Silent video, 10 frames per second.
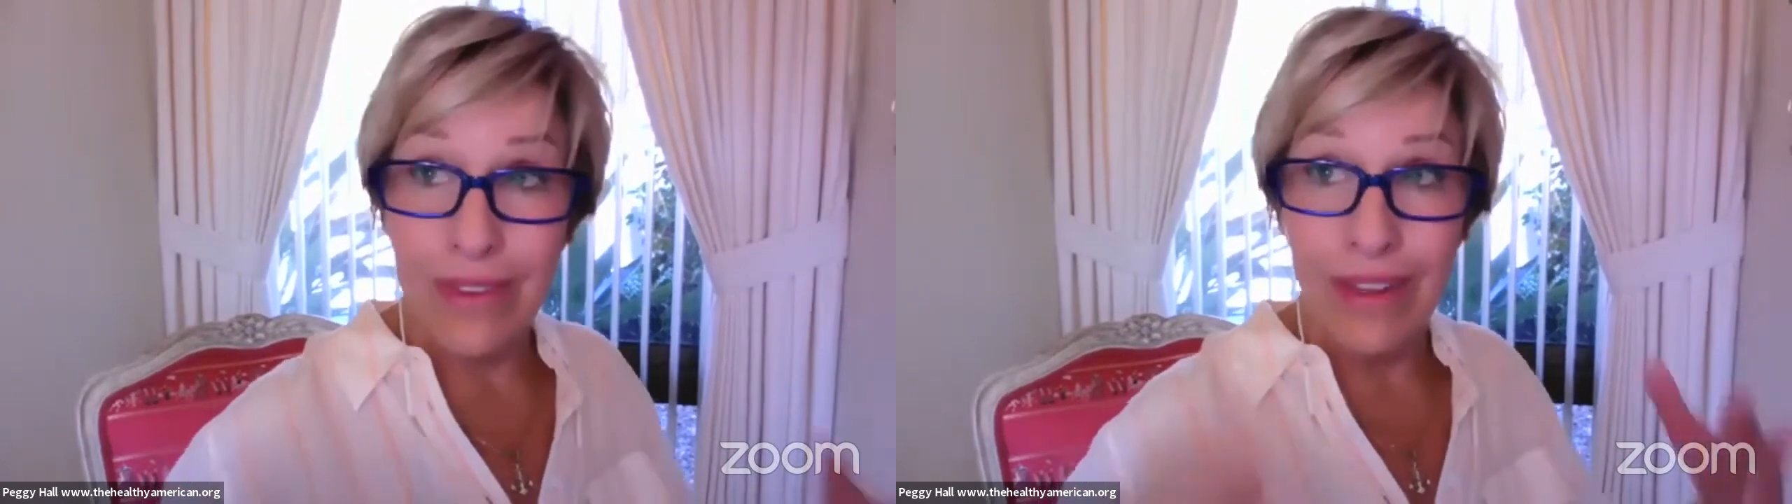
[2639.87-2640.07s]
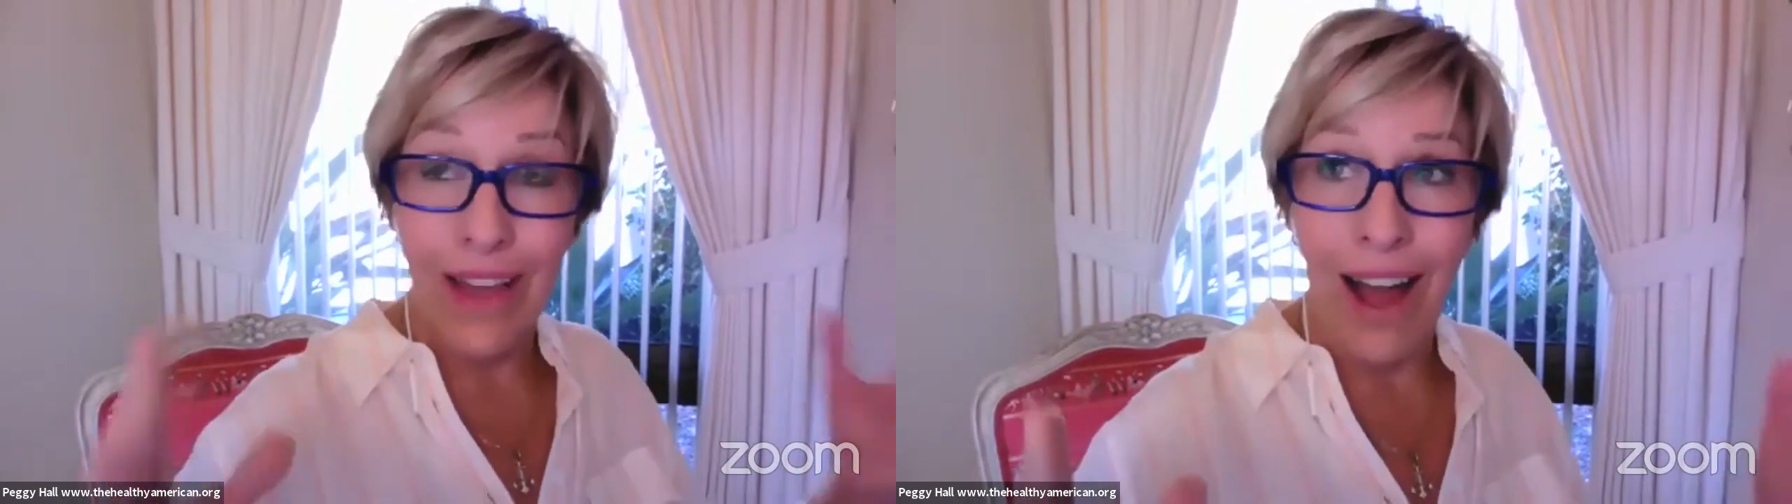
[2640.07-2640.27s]

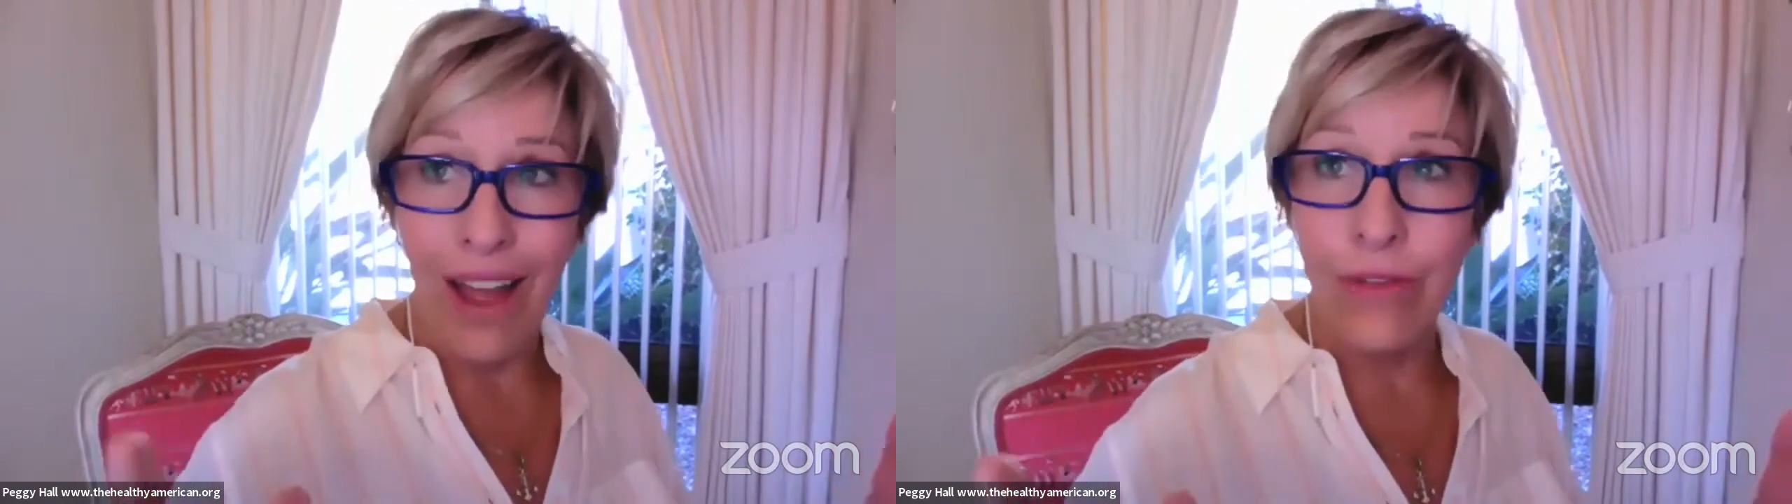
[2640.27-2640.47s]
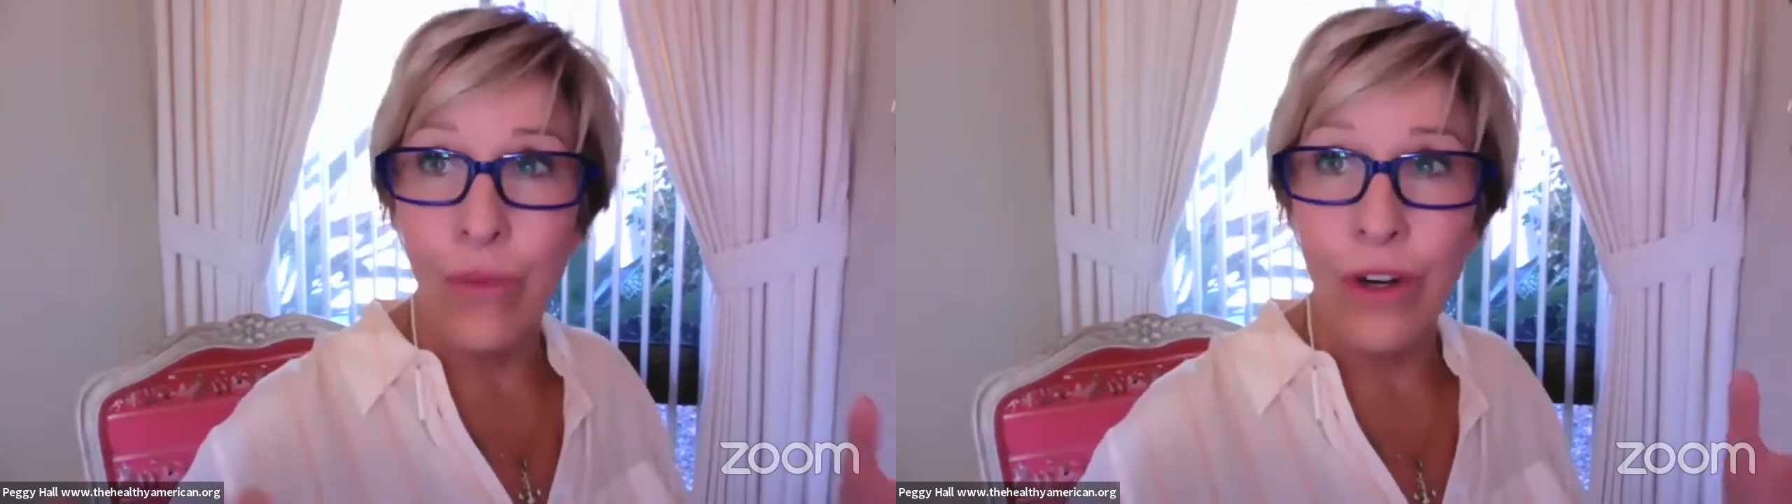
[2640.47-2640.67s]

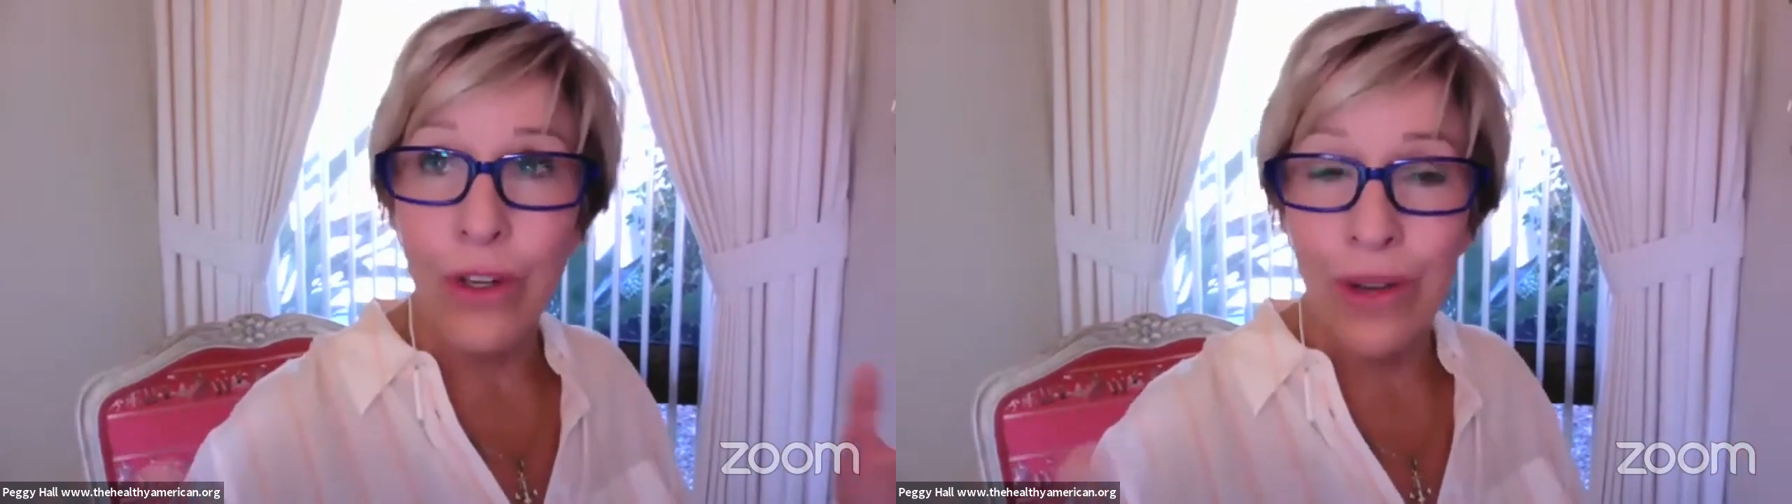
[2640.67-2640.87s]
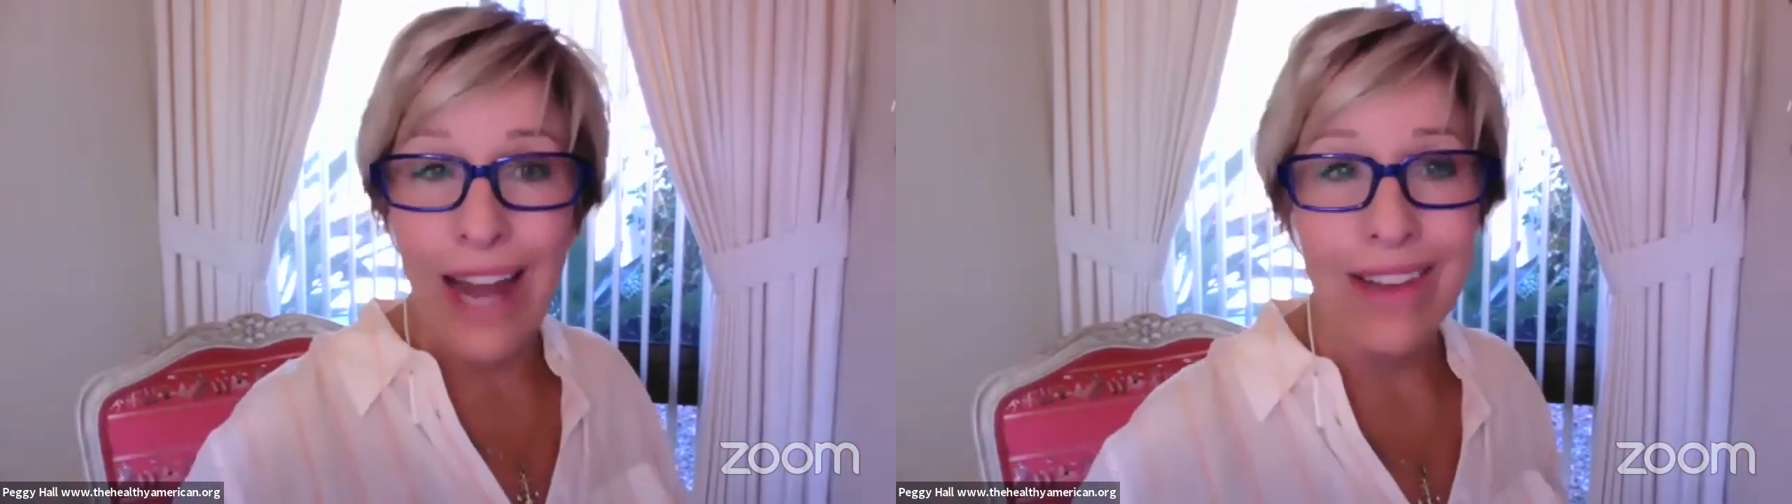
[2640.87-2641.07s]
live where
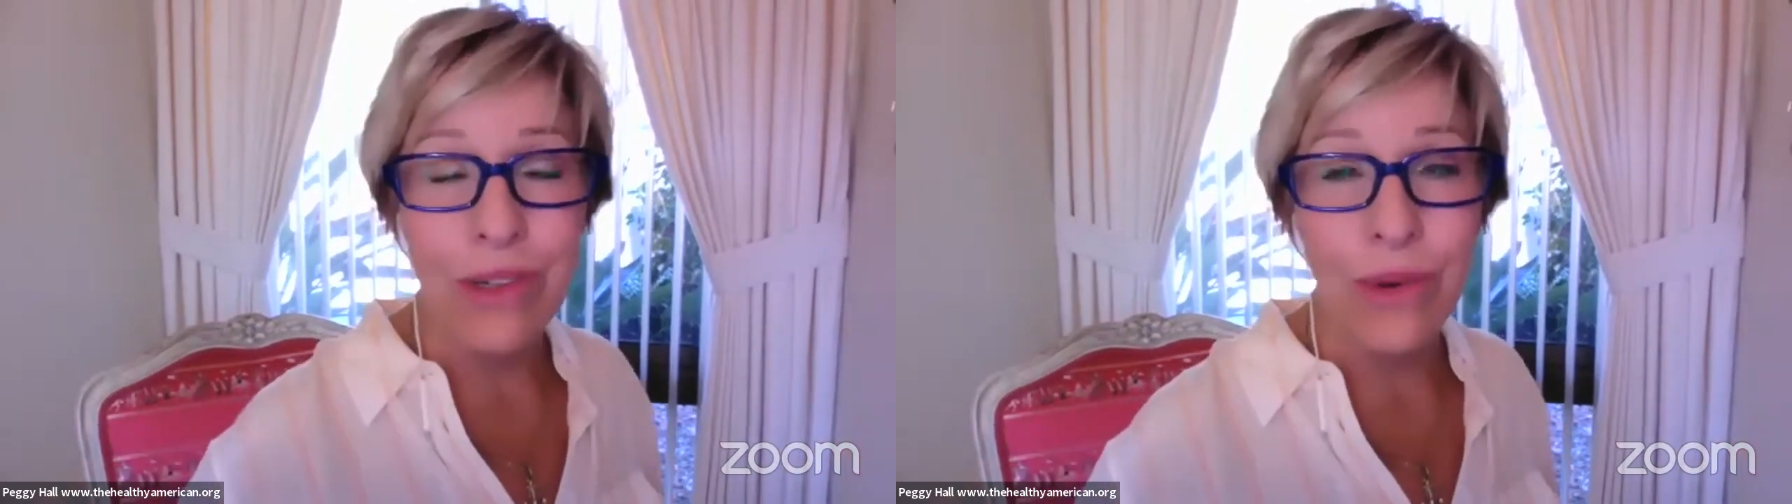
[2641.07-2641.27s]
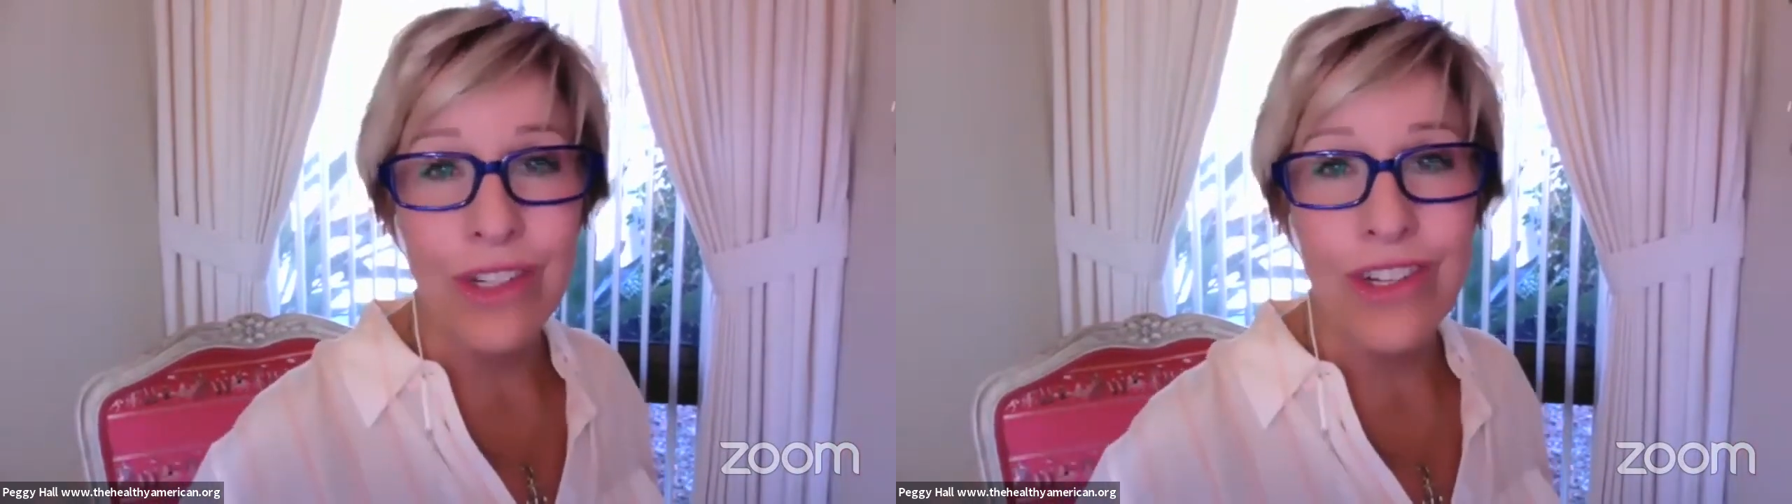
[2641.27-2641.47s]
you can
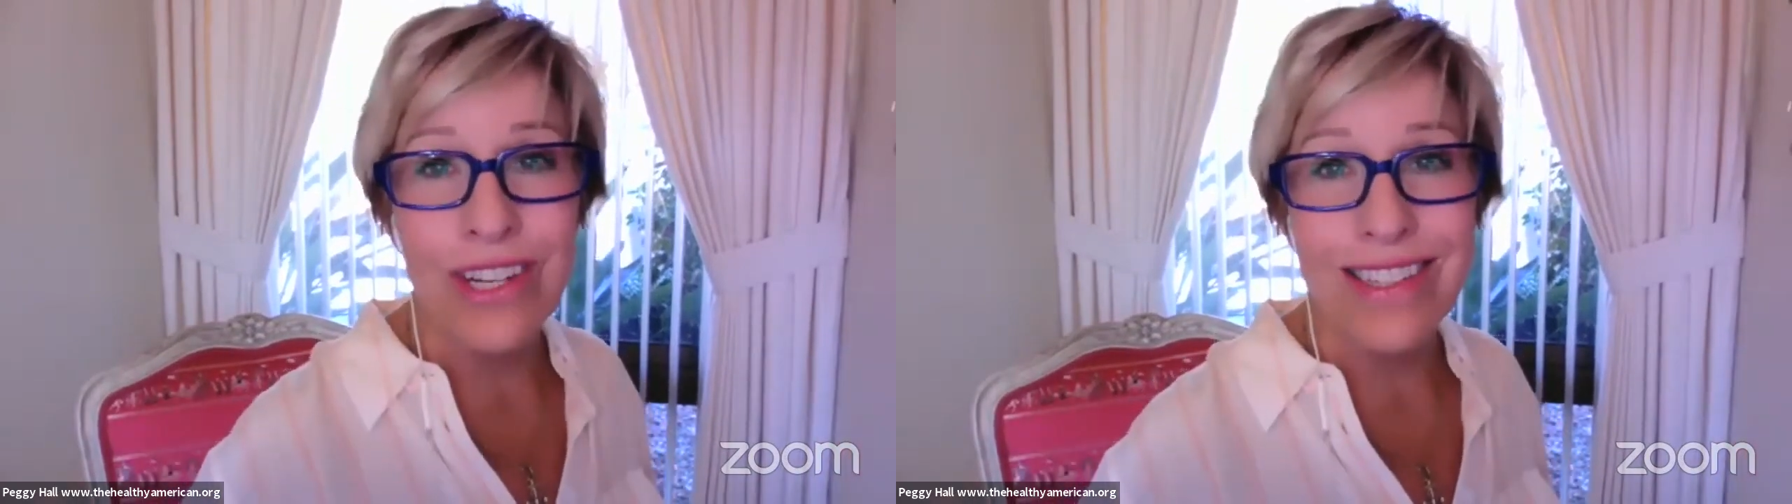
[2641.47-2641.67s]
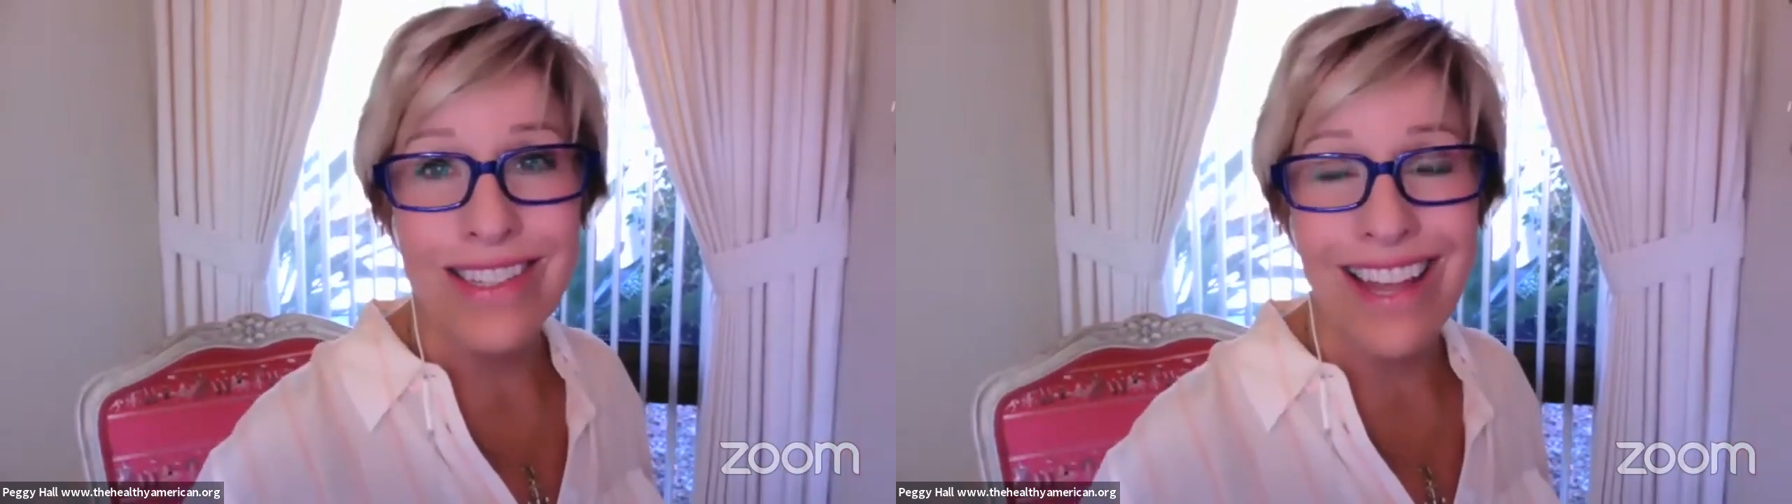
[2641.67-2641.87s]
ask
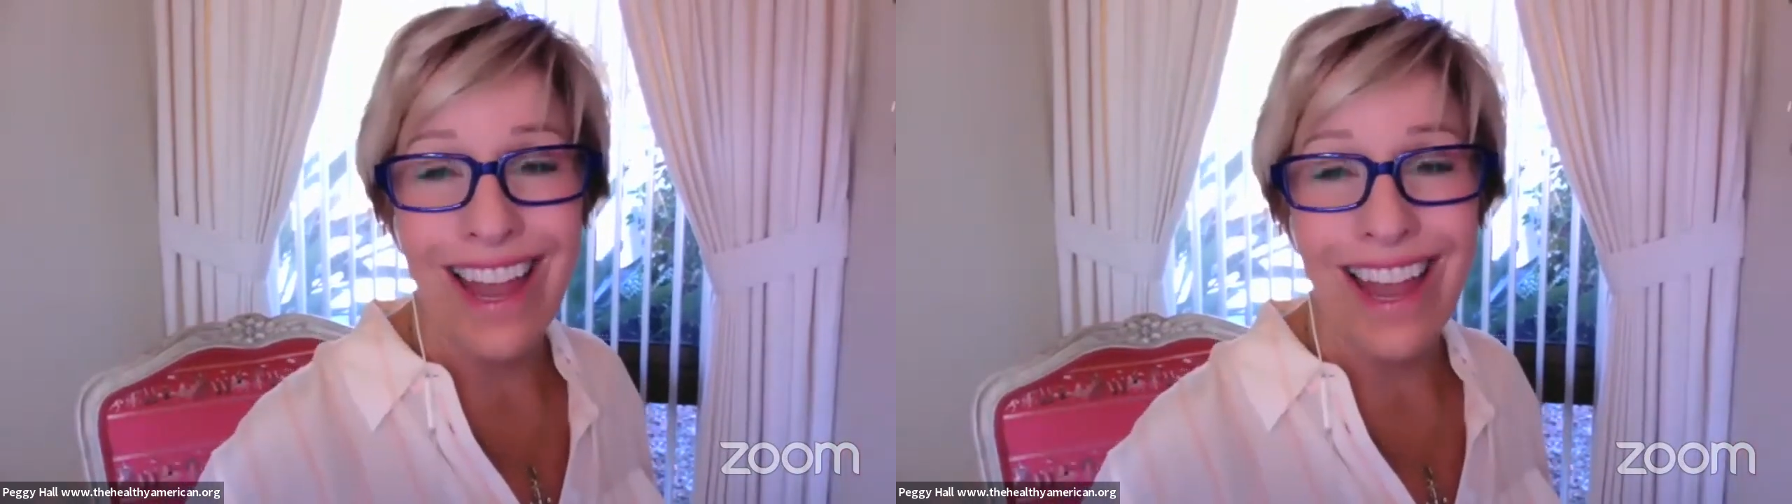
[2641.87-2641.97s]
questions,